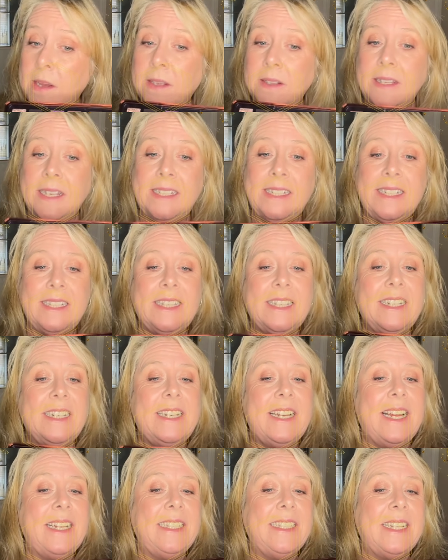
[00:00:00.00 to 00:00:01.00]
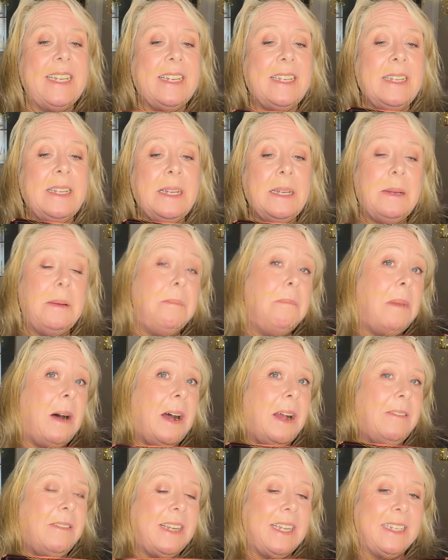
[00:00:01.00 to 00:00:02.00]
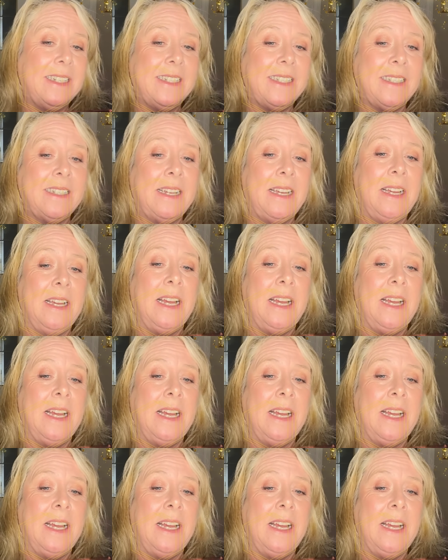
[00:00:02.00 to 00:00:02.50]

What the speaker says: This is the Danessa Myricks